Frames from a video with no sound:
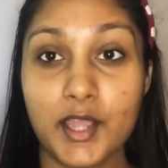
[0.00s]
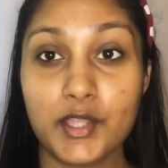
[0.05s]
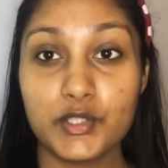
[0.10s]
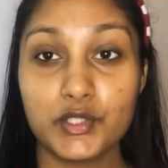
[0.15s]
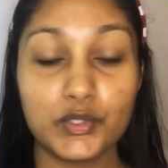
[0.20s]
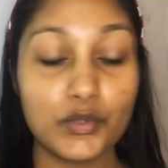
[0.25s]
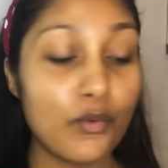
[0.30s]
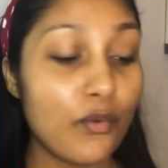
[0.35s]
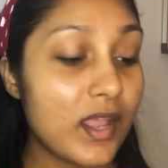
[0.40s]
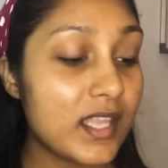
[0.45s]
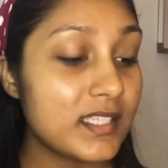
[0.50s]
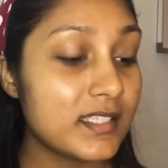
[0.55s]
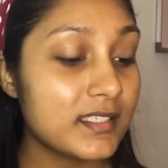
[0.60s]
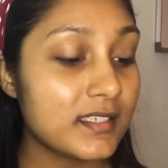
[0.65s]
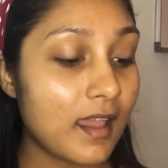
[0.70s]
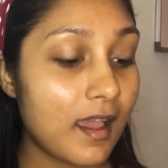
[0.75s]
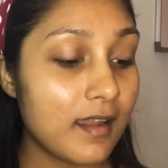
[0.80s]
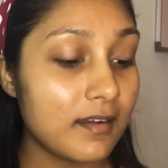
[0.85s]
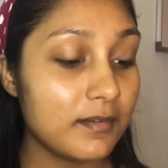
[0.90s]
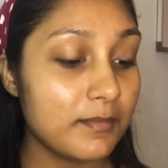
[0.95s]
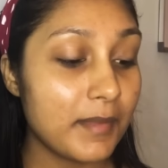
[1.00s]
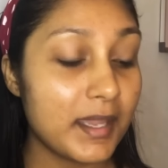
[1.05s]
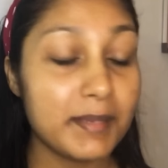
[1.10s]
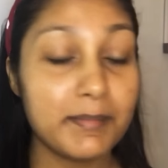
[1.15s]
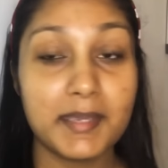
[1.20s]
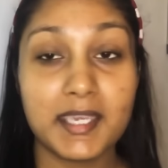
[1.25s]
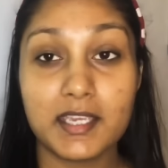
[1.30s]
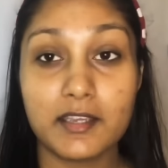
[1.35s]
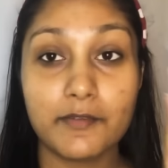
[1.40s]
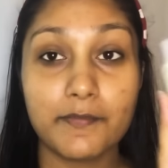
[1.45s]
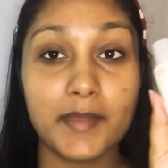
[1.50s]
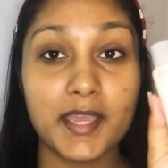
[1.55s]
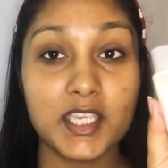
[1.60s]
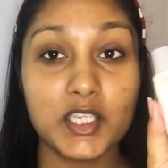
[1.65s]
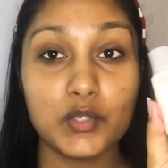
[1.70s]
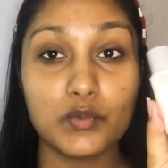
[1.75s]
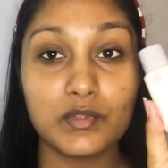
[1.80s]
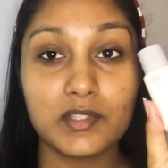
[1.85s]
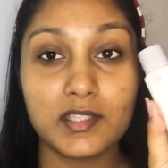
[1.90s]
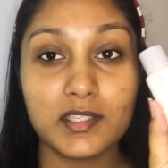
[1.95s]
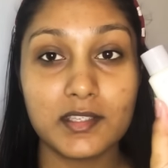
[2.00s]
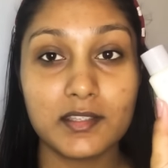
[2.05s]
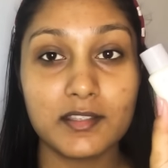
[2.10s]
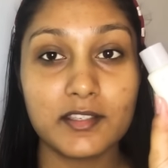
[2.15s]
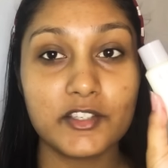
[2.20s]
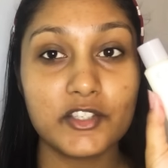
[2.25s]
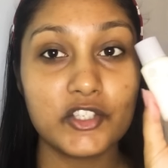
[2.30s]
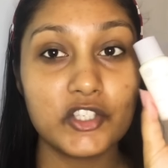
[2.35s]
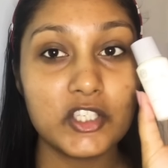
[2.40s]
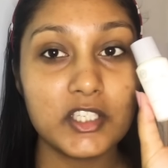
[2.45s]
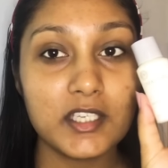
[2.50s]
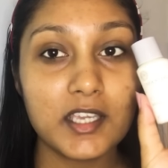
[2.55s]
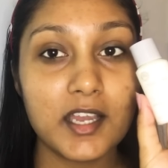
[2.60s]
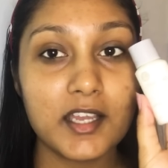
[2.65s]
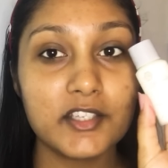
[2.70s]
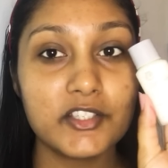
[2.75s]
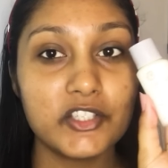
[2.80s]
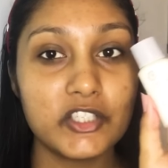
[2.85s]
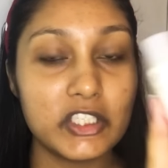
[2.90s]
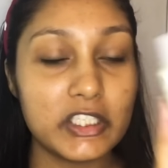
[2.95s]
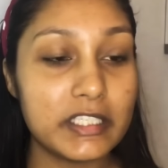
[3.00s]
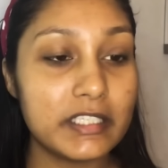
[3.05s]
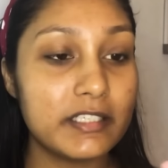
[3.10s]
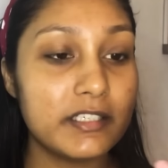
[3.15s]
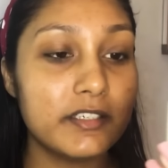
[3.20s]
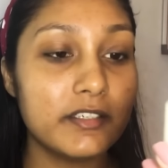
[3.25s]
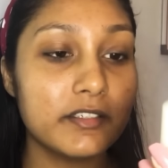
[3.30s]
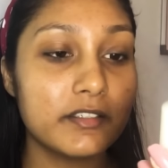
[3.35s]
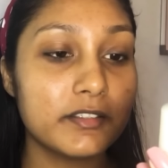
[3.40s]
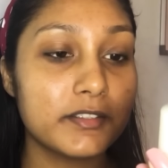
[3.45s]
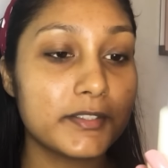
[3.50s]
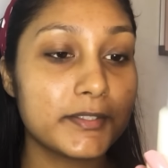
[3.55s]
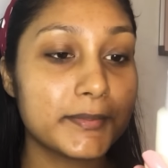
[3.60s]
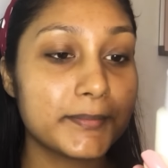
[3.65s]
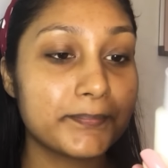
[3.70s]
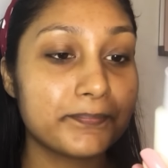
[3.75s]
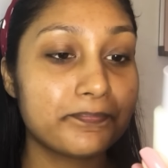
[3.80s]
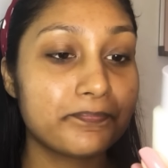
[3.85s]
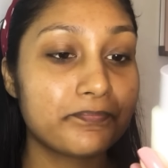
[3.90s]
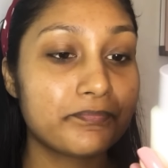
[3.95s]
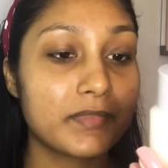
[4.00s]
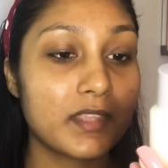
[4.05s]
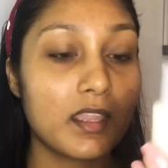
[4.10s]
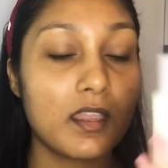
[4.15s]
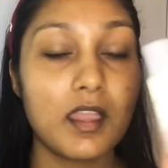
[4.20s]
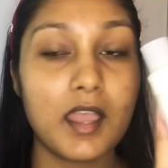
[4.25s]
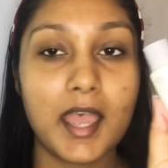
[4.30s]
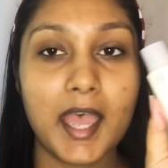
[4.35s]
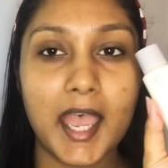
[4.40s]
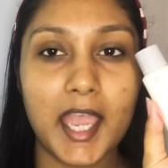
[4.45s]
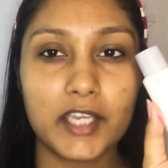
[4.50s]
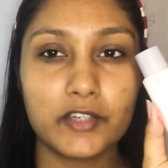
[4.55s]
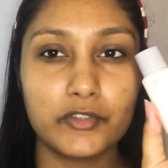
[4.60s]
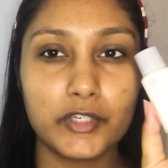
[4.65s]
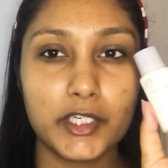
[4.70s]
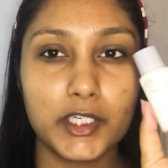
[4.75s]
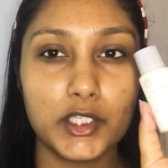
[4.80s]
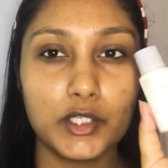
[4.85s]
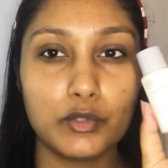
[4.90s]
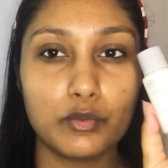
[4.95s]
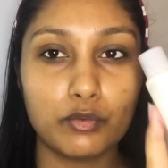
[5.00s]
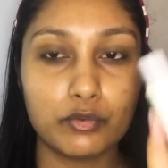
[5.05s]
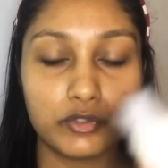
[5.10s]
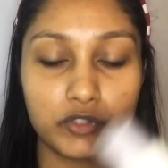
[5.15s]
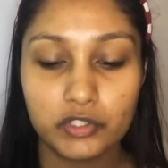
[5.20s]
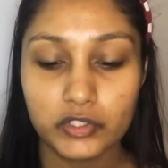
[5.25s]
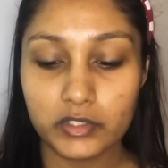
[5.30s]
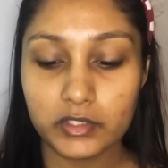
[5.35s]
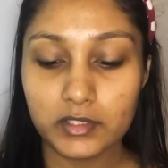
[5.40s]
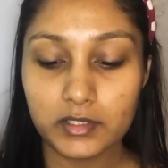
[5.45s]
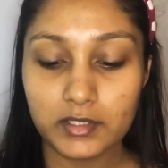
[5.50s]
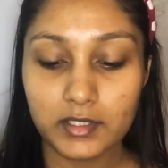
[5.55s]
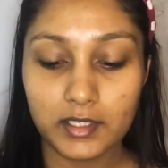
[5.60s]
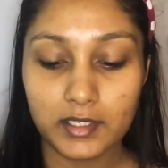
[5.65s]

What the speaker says: So I'll start my makeup by using the Shea Sheet hydrating lotion.